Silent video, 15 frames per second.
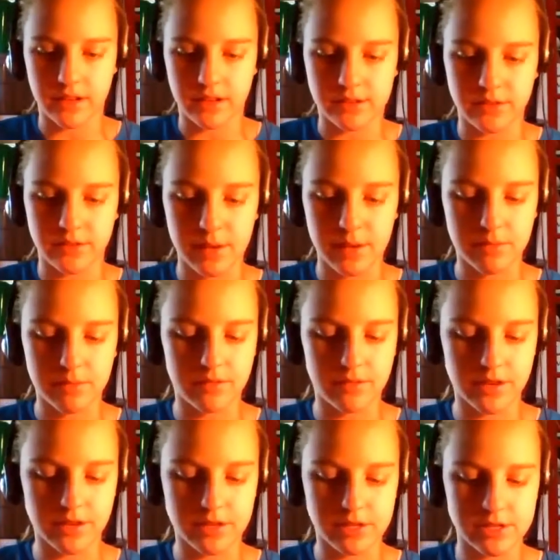So I
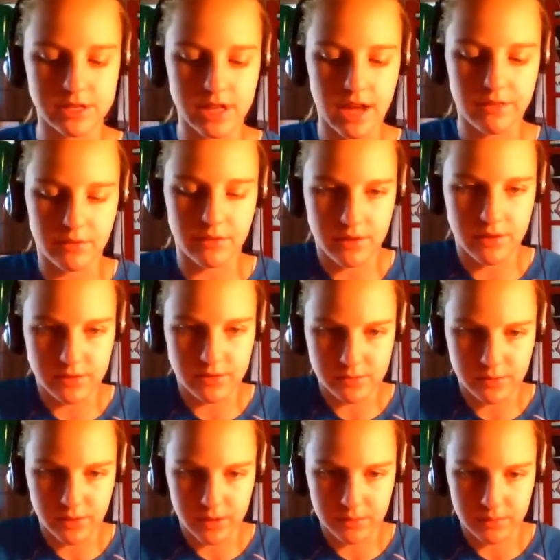prefer just to have the reference
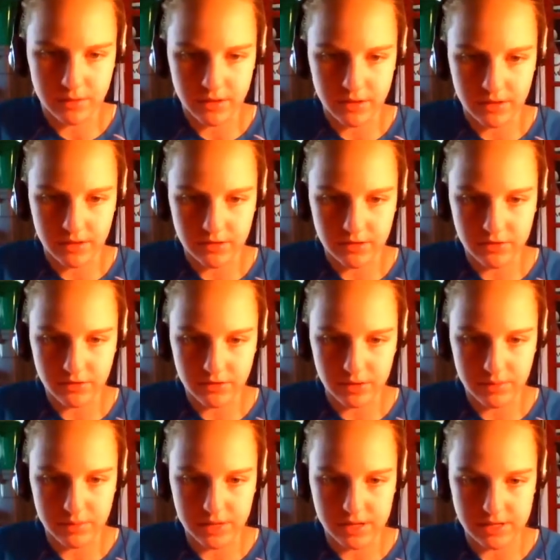point be these 3
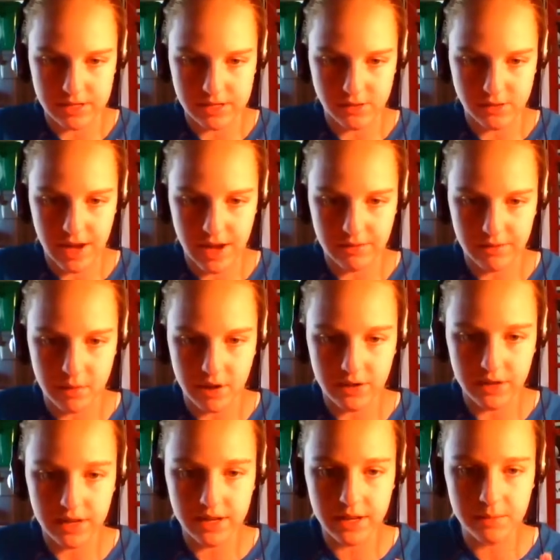pieces. So I have them all
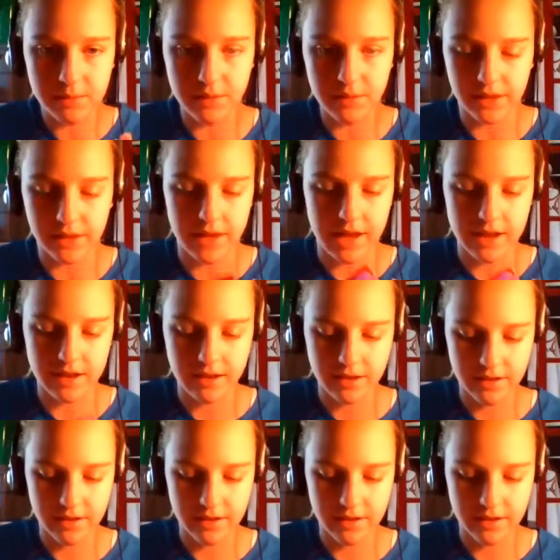lined up like that.